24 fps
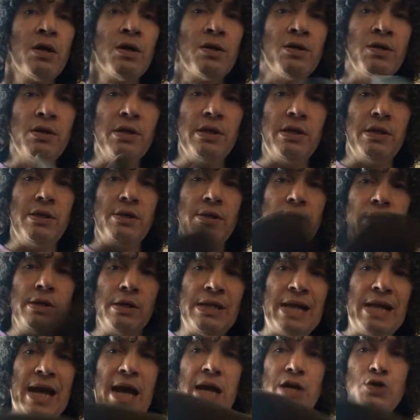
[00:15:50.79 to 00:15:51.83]
The
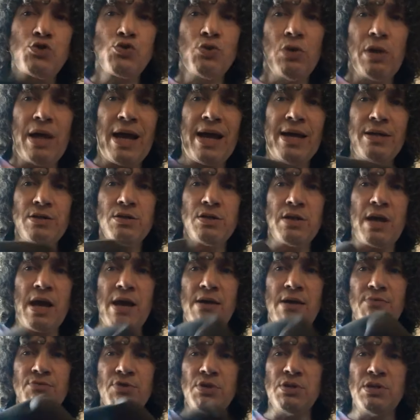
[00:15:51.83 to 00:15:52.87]
natural hats, they
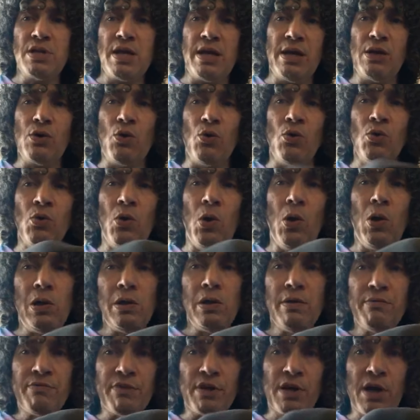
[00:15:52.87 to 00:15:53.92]
have to take all
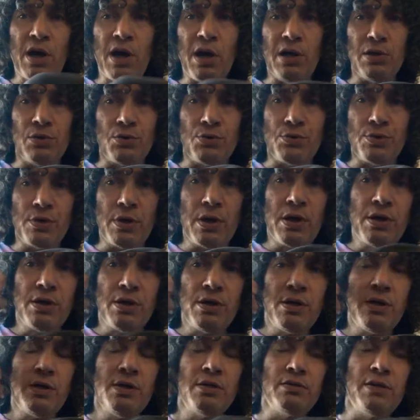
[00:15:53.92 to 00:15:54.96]
of the colored,
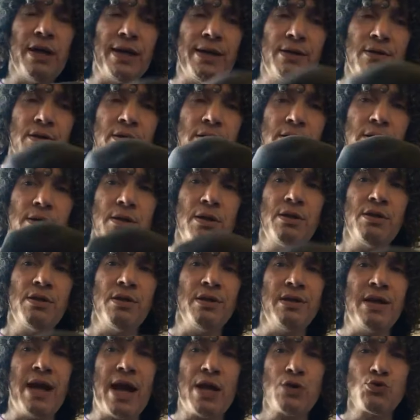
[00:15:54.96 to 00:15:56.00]
like the
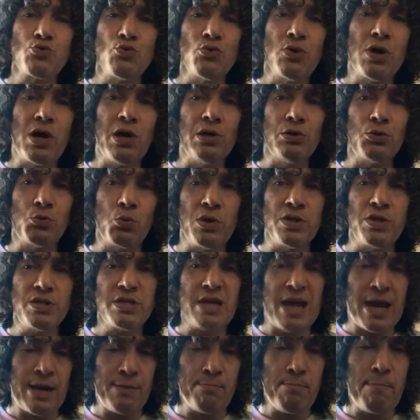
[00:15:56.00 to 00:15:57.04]
natural colored ones,
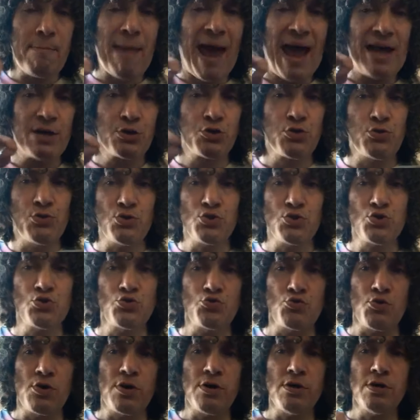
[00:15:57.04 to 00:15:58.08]
and match the
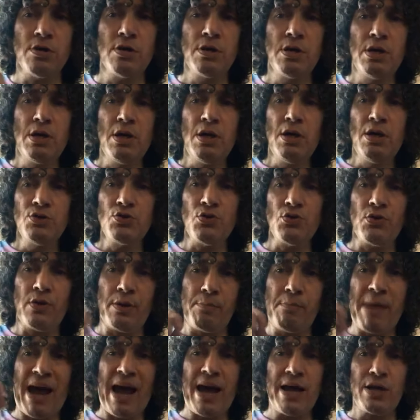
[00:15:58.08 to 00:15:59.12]
straw. So they
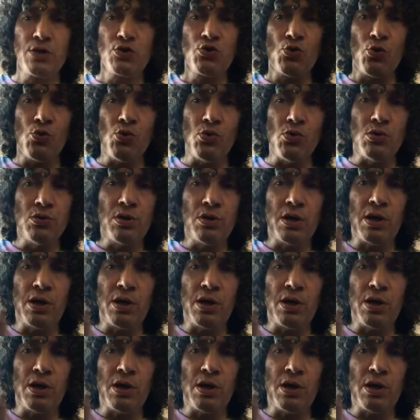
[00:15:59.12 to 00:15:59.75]
match all the